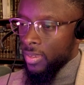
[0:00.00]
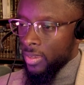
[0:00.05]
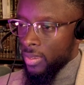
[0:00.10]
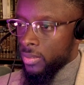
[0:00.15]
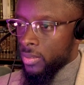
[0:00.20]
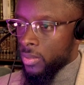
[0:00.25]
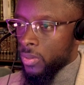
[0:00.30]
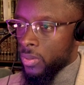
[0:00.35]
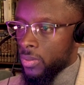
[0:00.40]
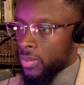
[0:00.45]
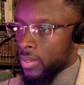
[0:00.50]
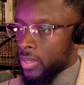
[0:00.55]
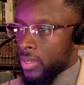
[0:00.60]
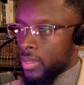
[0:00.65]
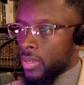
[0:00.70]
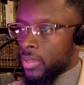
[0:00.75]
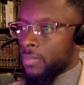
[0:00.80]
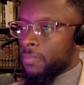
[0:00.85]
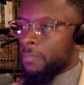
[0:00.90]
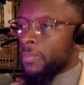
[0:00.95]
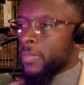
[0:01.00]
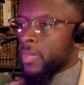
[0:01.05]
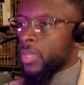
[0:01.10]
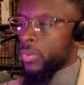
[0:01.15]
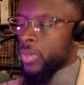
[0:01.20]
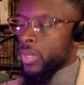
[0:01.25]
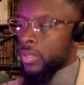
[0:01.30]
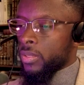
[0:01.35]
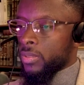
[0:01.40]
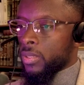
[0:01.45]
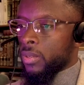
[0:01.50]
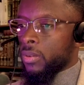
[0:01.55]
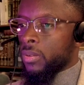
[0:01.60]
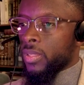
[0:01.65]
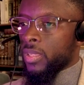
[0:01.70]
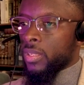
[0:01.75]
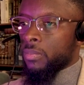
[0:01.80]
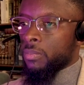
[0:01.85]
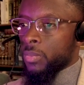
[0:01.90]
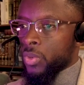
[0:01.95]
in the Quran, we are
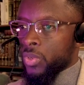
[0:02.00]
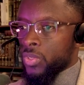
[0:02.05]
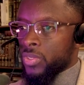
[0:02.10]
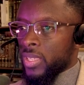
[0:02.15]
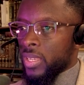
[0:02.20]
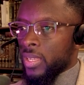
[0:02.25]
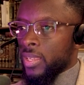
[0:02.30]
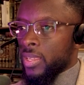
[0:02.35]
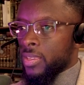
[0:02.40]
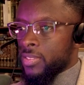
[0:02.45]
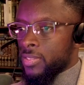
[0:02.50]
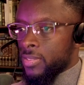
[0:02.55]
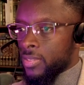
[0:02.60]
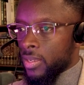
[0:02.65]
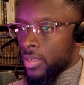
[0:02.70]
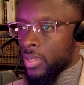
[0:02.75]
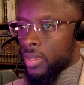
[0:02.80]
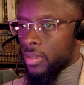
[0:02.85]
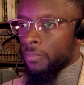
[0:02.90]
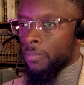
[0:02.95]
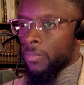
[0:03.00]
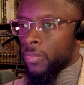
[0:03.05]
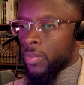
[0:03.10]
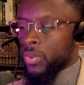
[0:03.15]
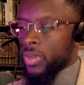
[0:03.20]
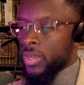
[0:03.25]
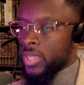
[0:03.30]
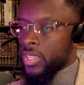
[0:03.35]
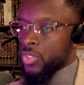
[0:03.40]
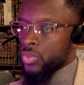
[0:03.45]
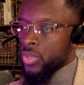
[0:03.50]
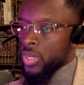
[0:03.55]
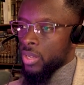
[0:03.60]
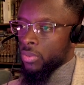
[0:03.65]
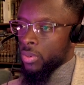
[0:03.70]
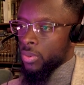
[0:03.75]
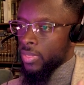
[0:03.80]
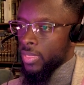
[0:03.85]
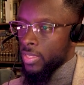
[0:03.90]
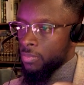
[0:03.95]
told that Musa alayhi salam, when he
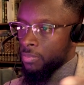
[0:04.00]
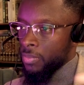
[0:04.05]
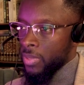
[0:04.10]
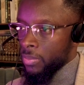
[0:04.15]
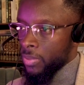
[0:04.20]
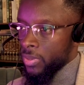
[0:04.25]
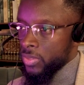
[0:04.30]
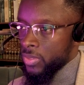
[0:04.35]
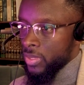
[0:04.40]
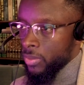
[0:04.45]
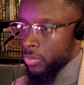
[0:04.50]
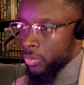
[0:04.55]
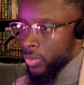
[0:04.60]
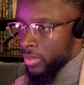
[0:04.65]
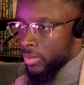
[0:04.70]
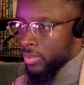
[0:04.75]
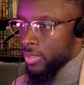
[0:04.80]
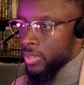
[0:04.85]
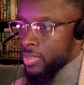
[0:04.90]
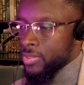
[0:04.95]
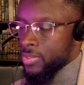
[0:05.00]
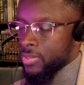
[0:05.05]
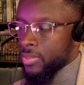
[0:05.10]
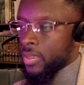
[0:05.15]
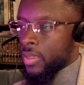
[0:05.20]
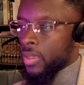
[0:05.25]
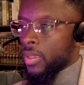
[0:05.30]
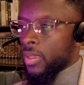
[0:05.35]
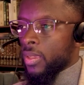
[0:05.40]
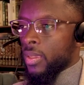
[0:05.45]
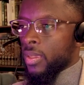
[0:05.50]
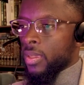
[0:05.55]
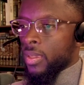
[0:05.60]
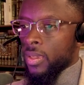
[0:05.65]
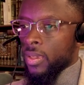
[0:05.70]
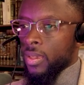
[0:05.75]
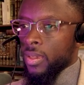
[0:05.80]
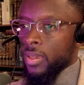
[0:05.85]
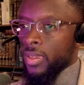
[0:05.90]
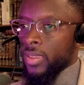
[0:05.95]
traveled with his people into the wilderness,
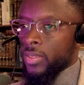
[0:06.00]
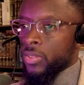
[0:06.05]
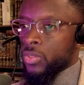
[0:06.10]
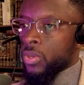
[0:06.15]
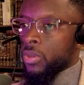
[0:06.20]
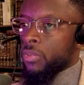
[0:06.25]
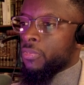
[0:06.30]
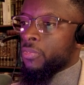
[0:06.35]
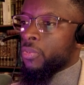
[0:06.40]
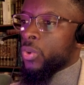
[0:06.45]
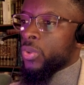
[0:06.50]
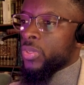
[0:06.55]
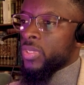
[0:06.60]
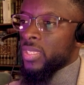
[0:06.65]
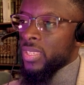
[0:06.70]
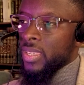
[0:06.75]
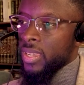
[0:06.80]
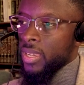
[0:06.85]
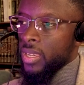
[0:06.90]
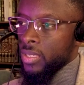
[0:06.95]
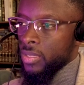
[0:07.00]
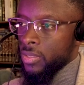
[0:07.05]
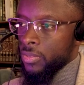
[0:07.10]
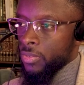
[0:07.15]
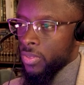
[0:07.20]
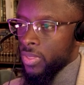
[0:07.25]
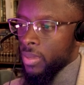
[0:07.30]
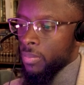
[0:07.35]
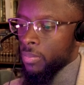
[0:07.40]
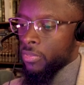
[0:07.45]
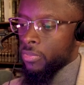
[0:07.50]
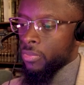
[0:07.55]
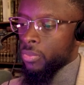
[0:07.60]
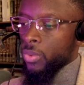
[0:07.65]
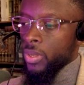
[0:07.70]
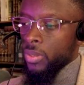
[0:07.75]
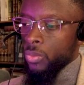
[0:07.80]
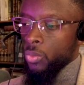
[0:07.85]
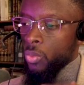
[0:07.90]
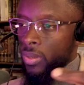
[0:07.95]
it took 40 years for them of
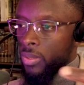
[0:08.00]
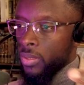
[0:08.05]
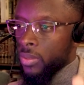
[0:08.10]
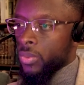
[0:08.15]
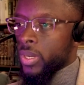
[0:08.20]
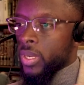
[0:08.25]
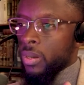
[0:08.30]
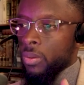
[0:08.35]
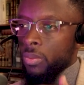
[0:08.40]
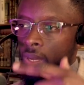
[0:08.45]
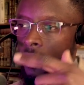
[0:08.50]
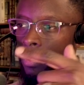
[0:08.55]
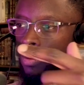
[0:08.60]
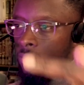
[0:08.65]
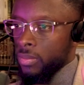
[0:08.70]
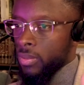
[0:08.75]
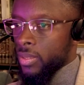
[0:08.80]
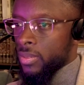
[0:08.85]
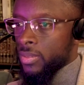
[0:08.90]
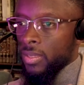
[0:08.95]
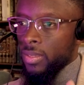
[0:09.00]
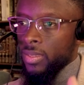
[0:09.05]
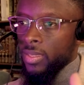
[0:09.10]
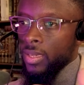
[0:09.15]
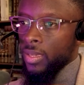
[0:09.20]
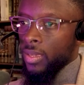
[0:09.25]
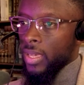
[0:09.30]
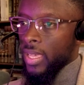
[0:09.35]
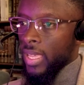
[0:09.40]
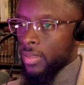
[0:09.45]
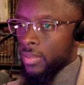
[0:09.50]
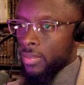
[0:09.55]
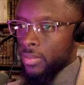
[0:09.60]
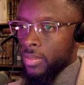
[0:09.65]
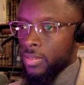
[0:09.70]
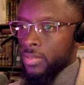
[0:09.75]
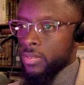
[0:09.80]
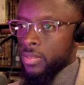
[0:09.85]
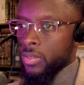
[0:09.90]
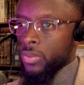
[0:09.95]
wandering around until the
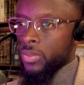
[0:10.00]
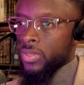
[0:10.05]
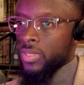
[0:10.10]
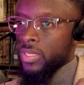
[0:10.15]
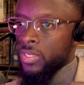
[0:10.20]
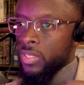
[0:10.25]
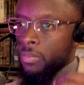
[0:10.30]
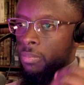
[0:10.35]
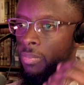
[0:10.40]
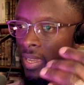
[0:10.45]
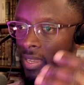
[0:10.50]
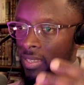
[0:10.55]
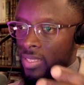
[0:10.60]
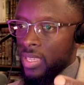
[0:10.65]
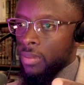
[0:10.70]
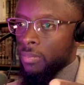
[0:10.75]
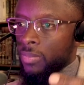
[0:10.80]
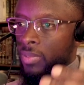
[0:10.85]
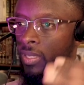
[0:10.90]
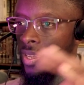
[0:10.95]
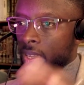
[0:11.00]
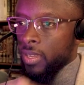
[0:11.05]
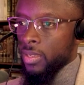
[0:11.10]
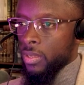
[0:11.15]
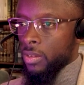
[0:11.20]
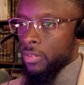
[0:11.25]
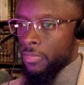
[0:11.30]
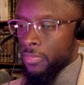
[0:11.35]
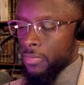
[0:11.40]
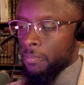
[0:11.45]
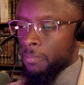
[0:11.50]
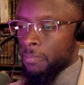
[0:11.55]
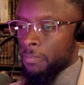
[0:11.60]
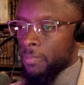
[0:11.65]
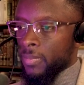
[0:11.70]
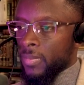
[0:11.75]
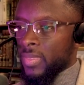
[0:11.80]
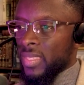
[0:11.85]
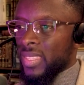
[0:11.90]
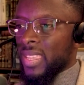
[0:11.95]
elders who disobeyed him died off
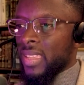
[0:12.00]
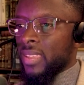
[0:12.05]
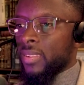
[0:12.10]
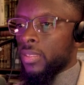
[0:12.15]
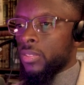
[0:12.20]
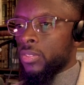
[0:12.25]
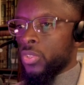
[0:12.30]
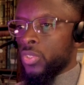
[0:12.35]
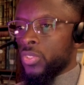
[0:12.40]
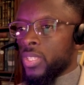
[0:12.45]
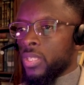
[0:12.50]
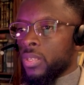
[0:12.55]
and a new